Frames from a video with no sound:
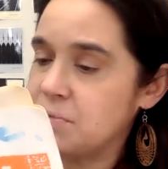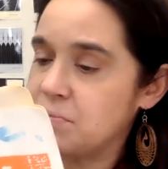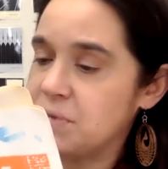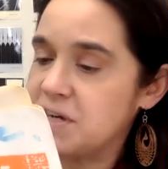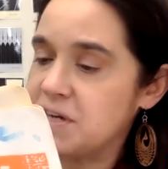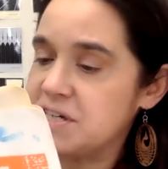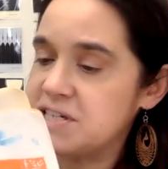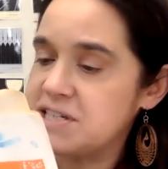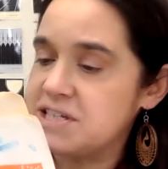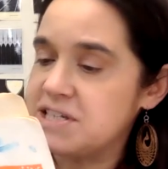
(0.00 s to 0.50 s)

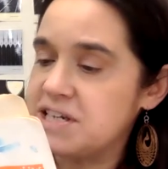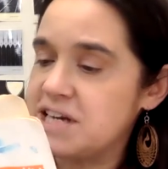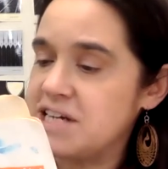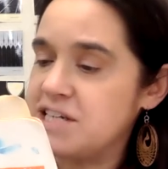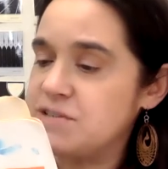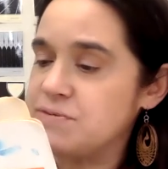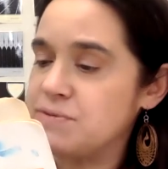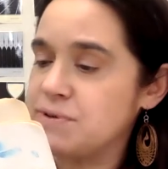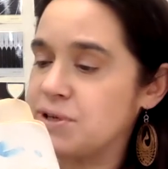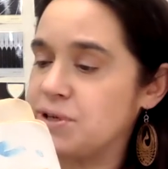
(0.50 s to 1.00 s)
Because the
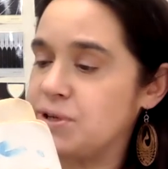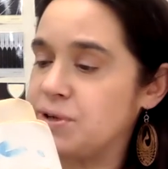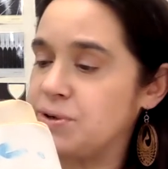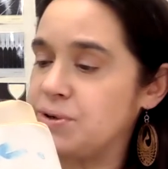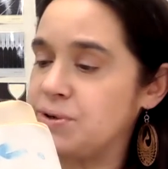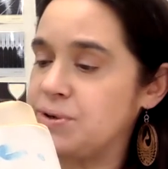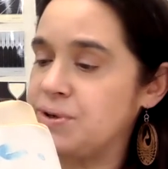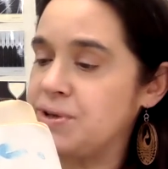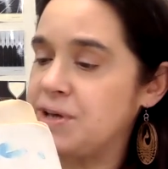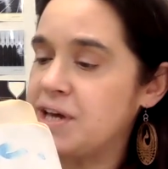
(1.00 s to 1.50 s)
nights were
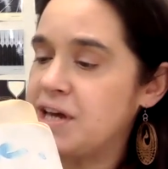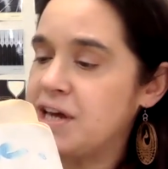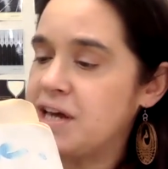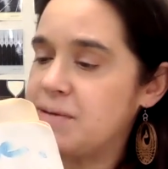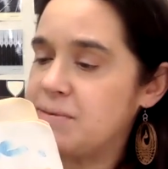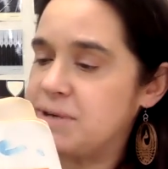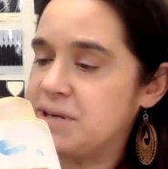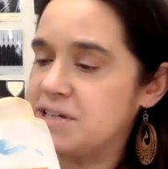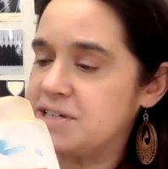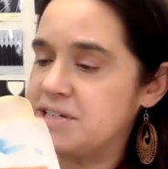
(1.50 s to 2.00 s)
cold
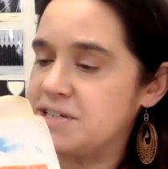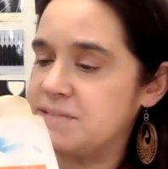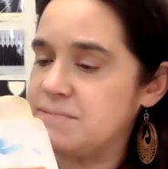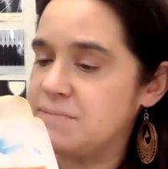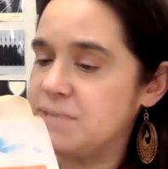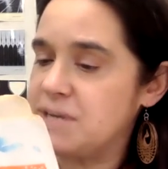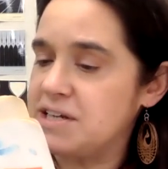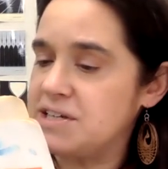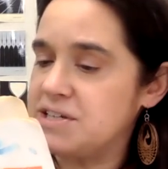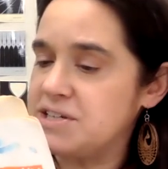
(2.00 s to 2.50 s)
and because the
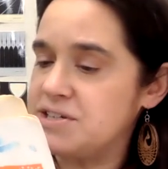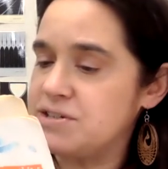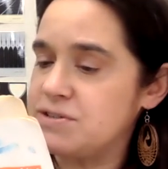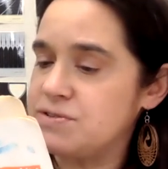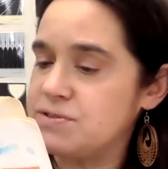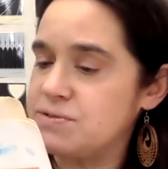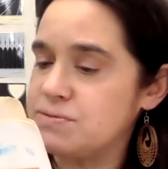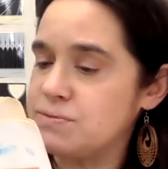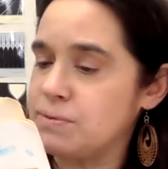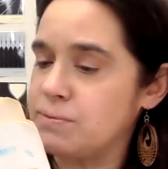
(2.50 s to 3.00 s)

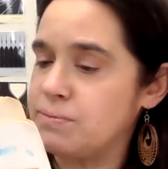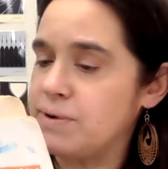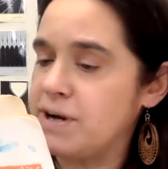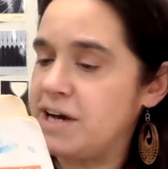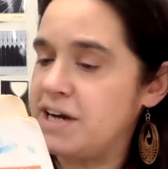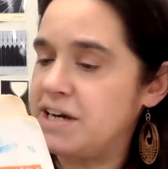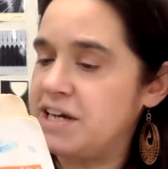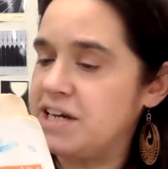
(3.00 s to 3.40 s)
monsoons were wet,